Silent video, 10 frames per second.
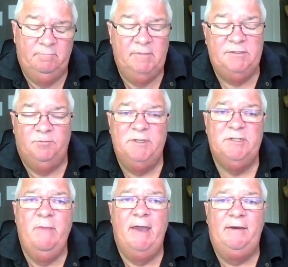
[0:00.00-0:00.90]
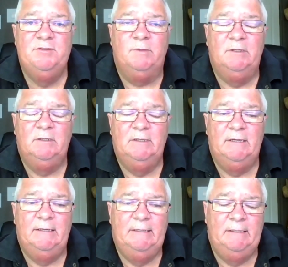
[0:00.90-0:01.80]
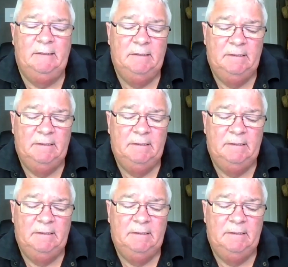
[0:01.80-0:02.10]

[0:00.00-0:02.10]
is risk management. Uh,